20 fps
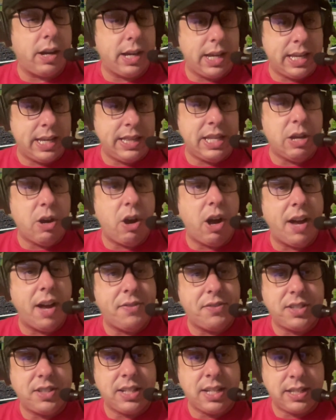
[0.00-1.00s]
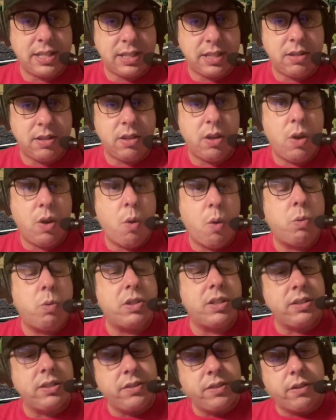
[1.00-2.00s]
in the offseason was
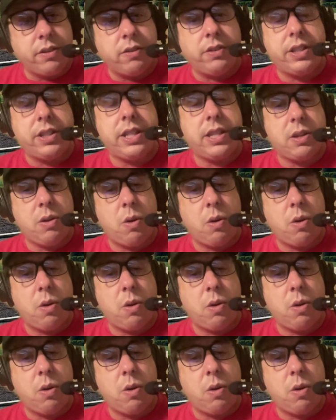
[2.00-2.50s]
literally the